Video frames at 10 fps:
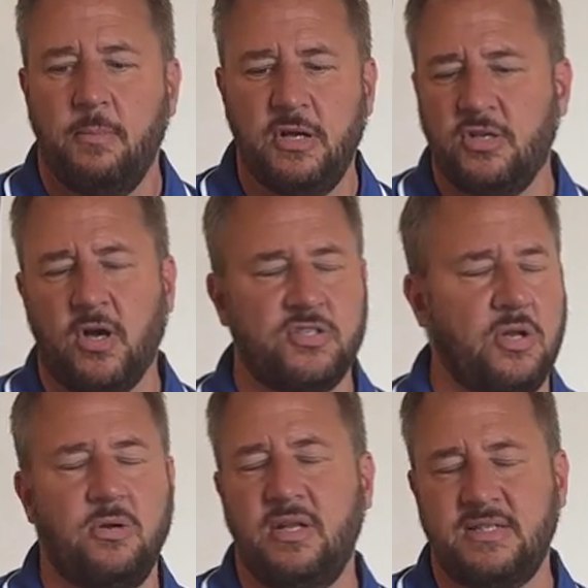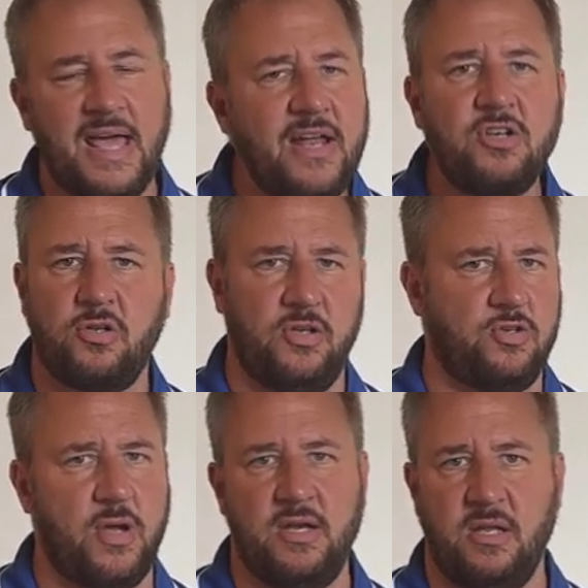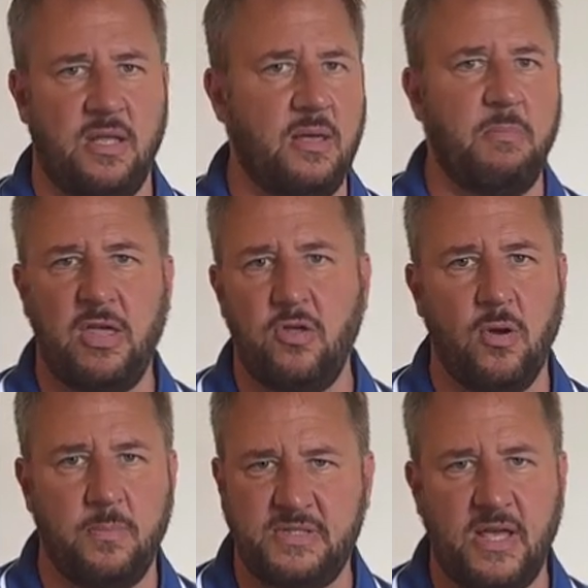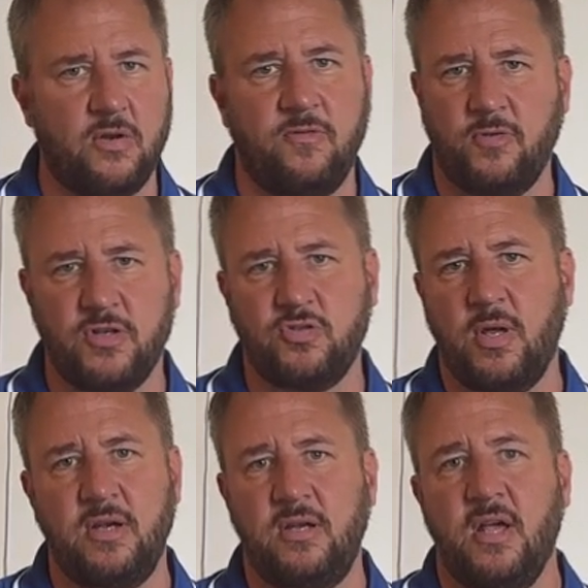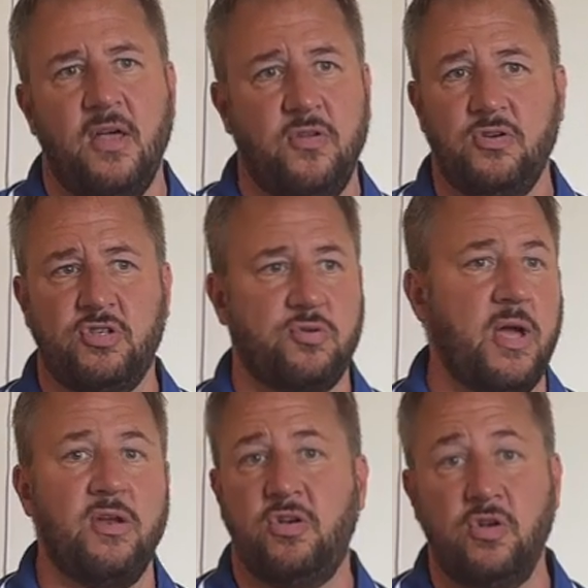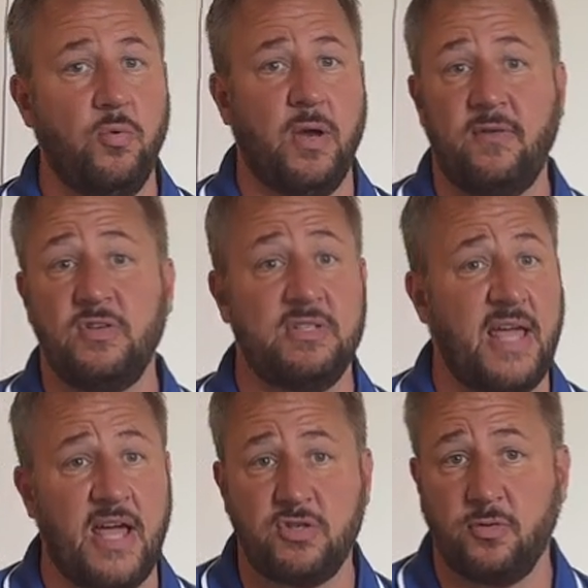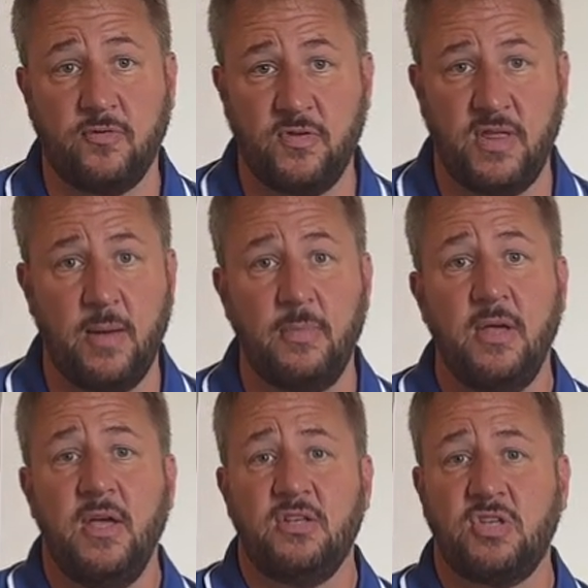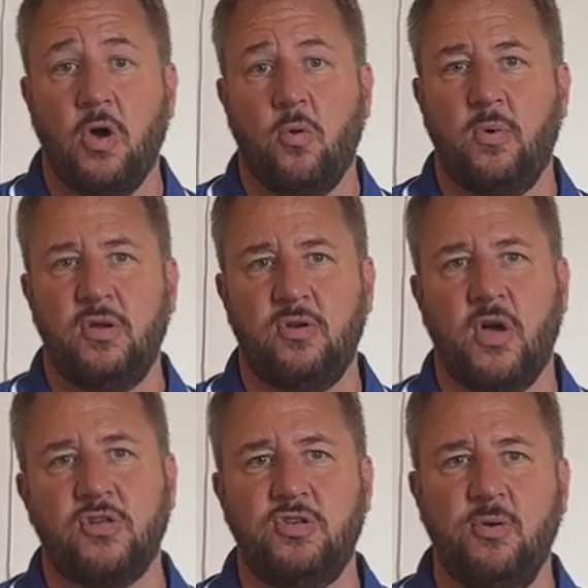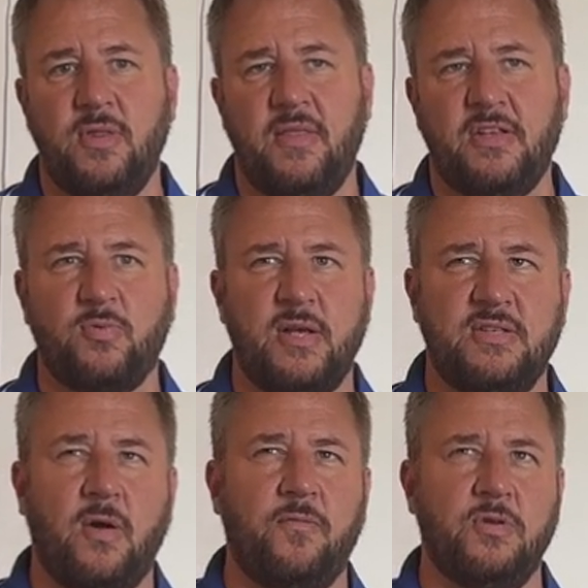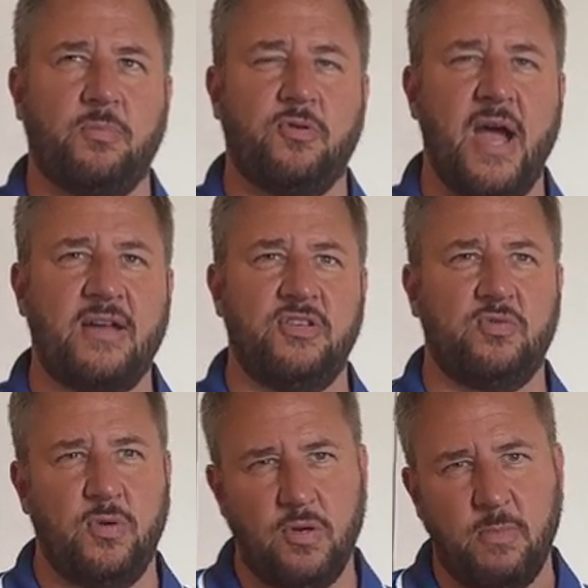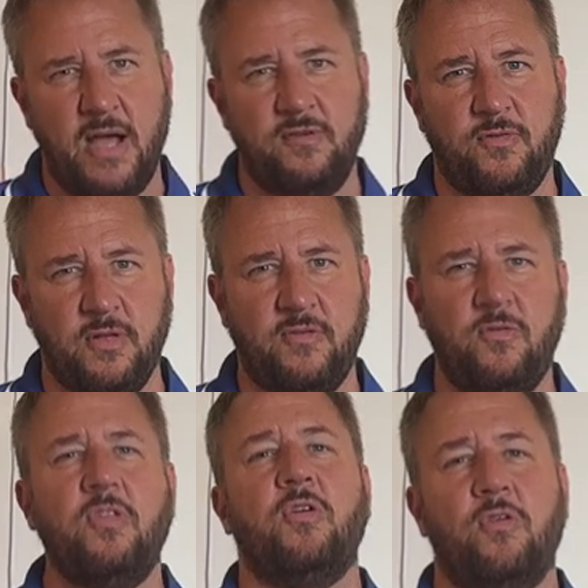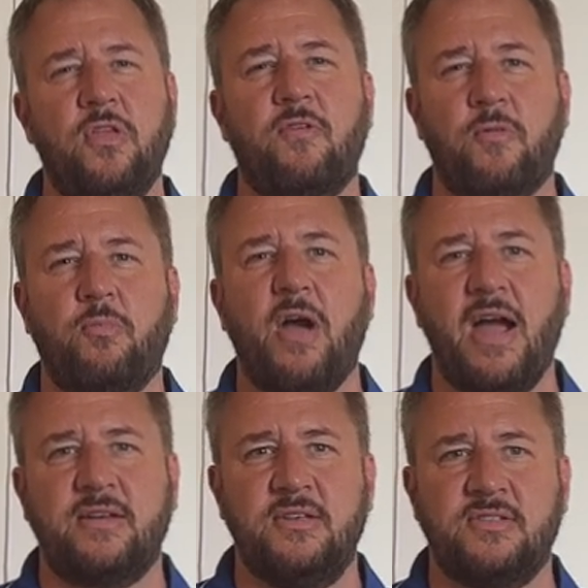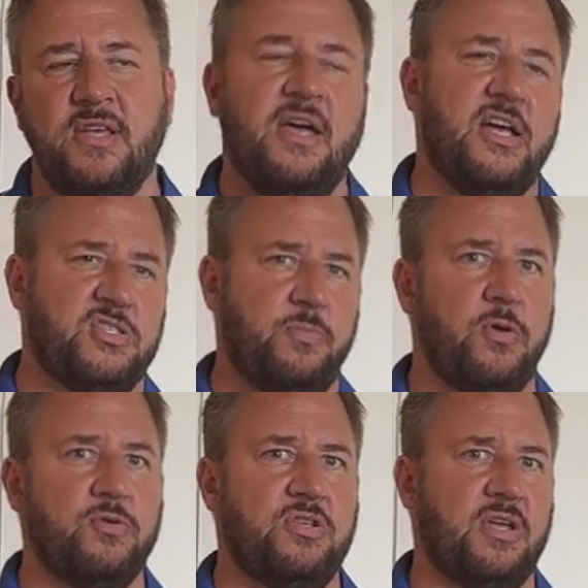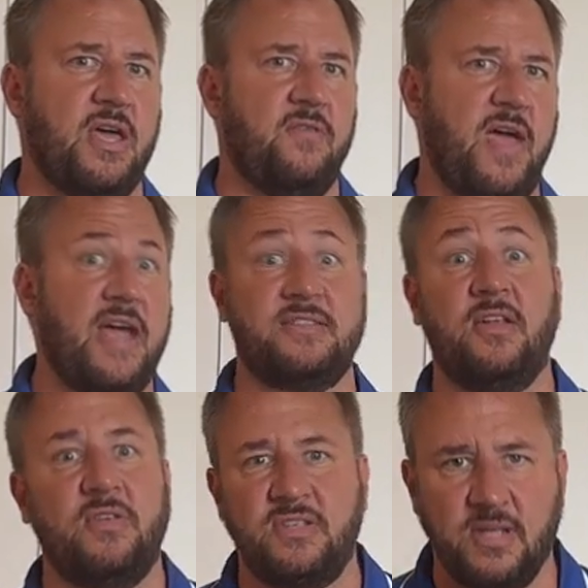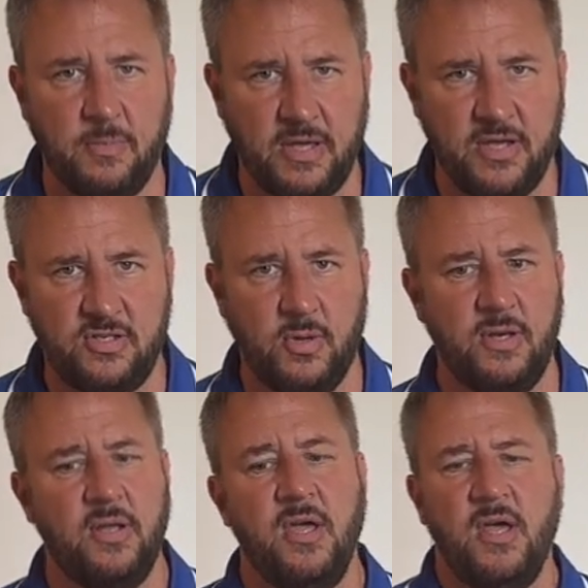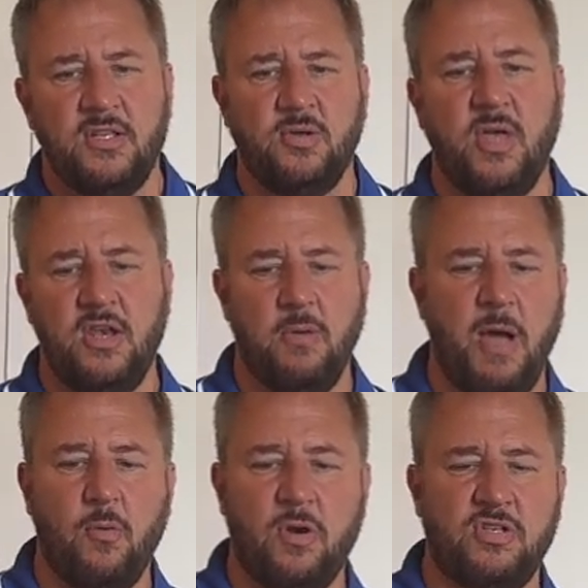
but dogs aren't intentionally trying to make you upset or frustrated. They're just trying to do whatever's natural for them. So when your dogs are doing that, that's why it's helpful to practice when you're mindful of for practice, as opposed to kind of accidentally stumbling into it. So again, you might want to